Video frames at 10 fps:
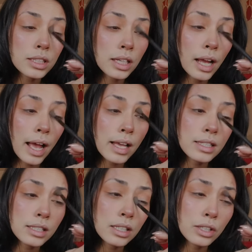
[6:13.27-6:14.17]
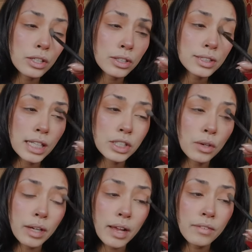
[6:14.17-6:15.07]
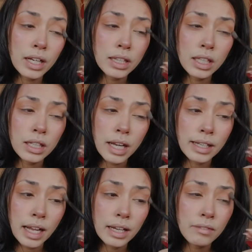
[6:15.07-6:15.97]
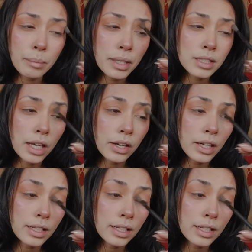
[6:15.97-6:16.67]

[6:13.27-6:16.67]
And I see girls that don't have anything, like not even mascara.